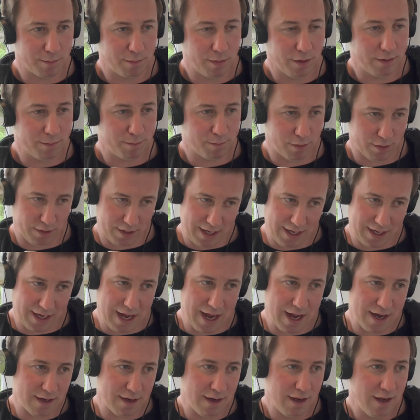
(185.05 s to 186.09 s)
But, but
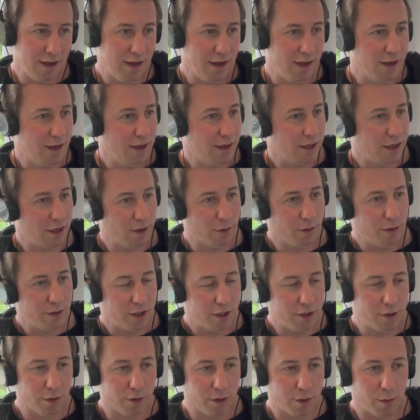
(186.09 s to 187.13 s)
again, you know,
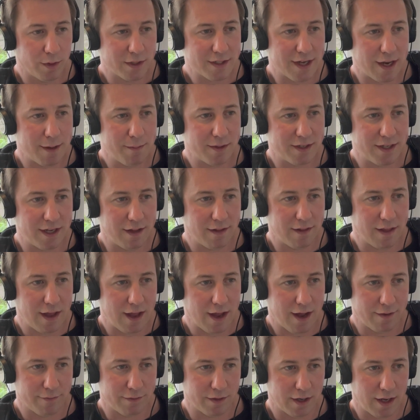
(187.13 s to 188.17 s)
you don't know what type of day they're
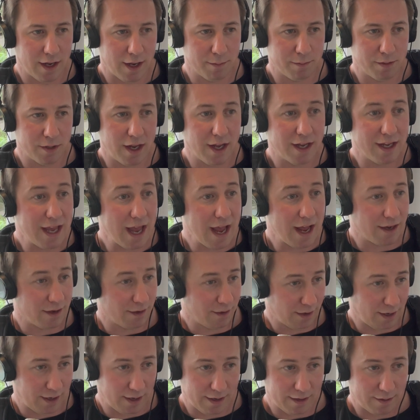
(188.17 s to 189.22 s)
having. I'm again,
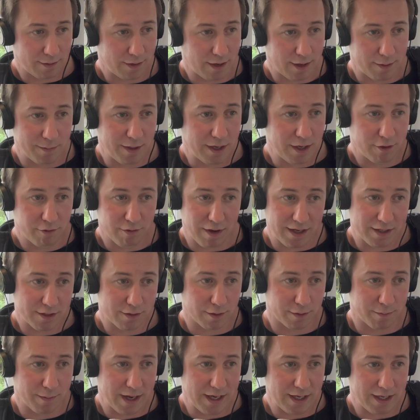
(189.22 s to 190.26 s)
uh, uh, I mean, Christ
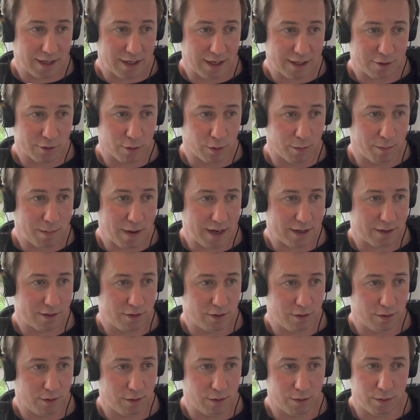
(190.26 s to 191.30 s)
Almighty, let's go back
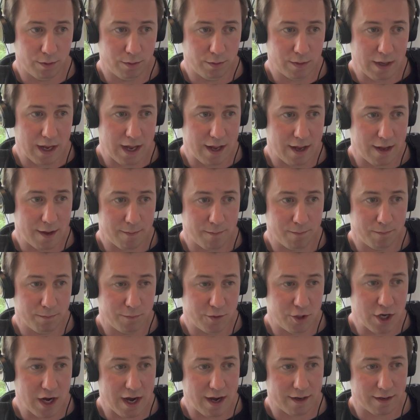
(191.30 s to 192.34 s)
to um,
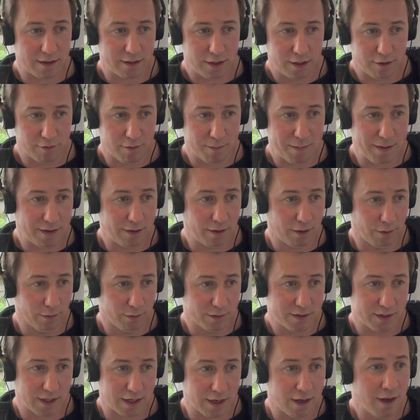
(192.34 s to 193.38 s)
Jan. You're a bit
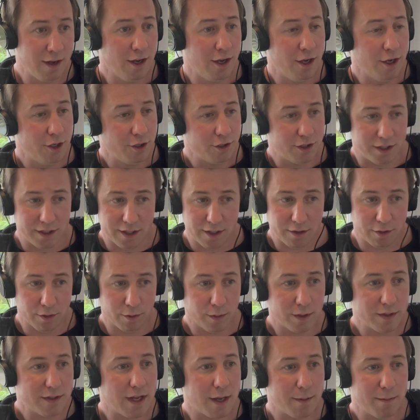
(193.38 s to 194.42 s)
closer. She didn't know
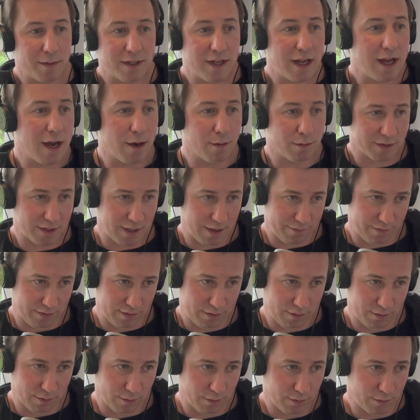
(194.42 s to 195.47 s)
what type of day I was having,
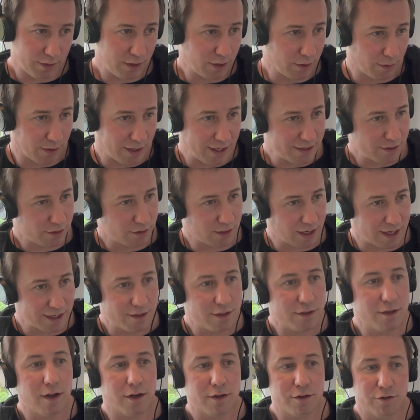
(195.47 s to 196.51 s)
so you know, let's
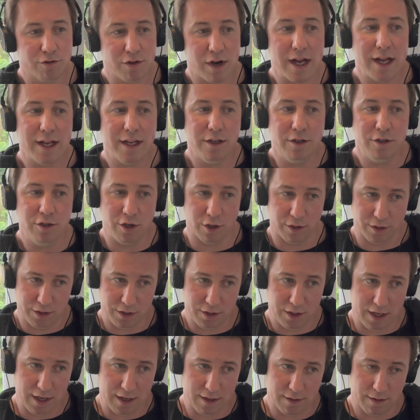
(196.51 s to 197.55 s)
let's not try and judge
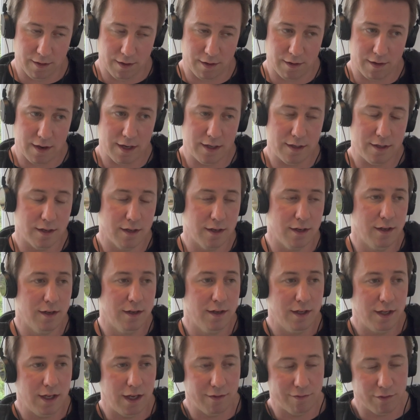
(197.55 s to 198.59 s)
here. All right,
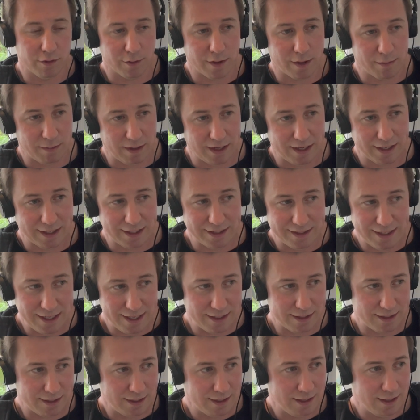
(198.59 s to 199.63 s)
even though I blatantly
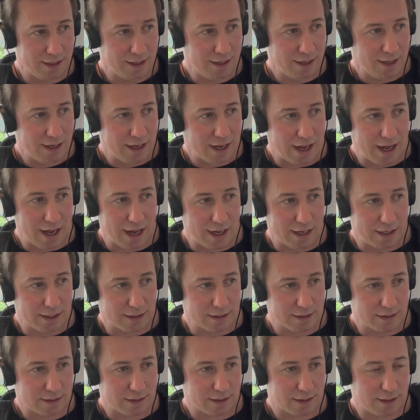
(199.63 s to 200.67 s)
did,
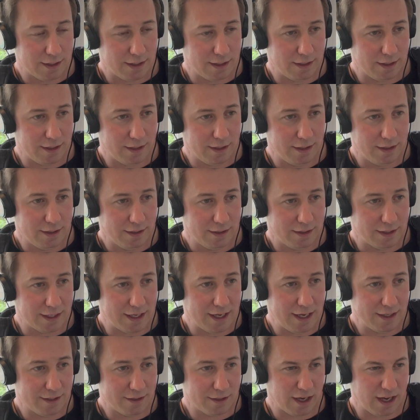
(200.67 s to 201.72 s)
and the
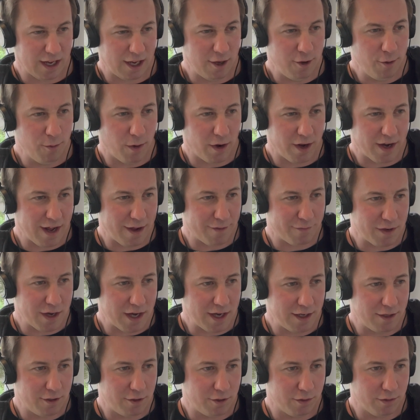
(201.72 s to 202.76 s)
kids are like, you aren't having
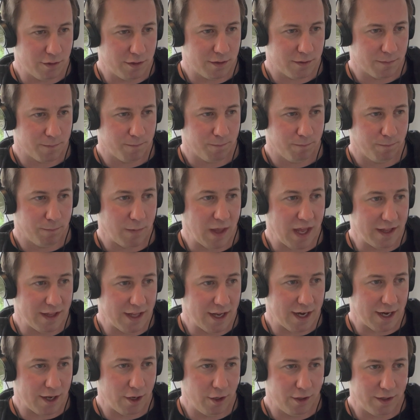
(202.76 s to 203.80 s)
any juice and
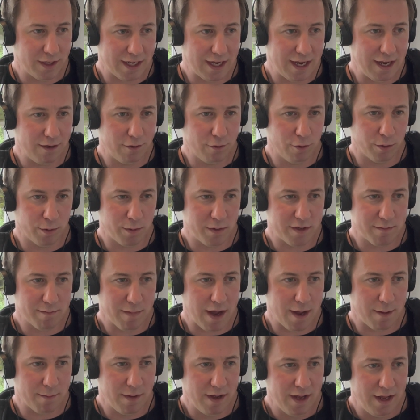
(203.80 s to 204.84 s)
then I heard the kid go to his
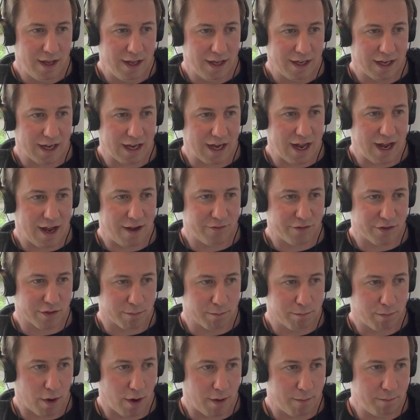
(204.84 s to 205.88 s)
mum, Can I have
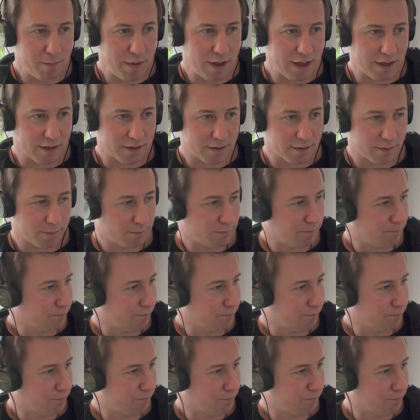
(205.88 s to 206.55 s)
some pom bears?